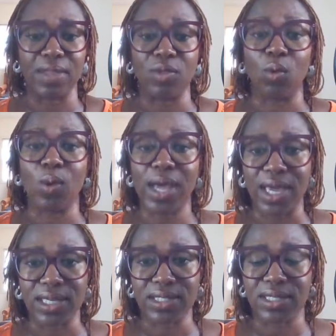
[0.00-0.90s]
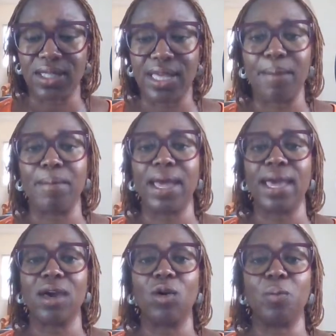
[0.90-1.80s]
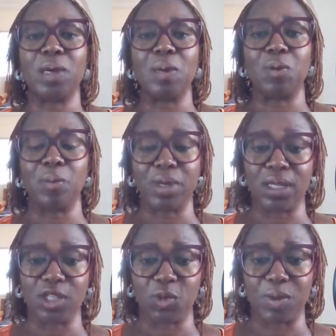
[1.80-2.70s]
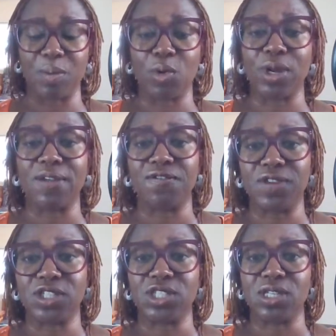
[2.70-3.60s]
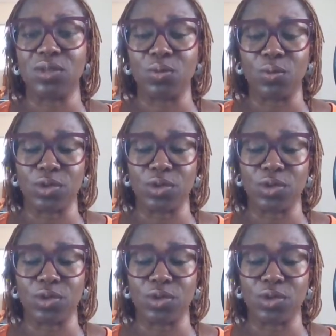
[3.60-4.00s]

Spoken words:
in the West that may help people be a little bit more efficient